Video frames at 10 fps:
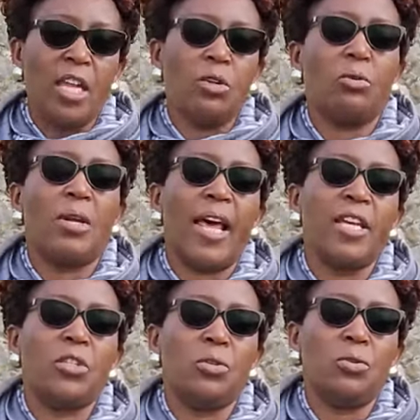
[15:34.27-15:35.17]
and you would
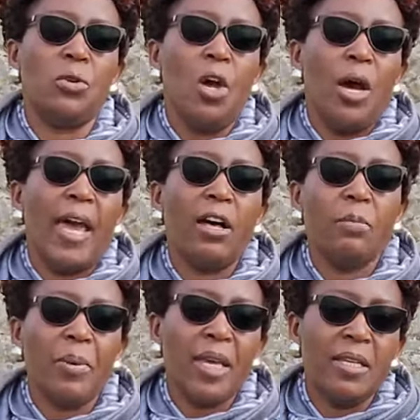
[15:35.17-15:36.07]
like to
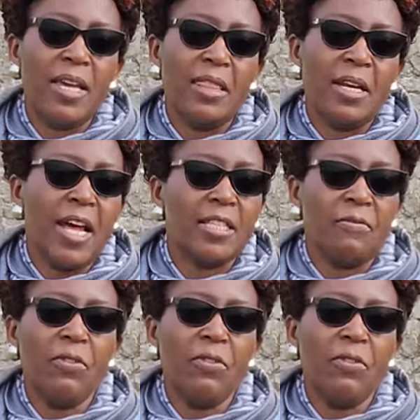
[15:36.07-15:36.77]
help any other nurse,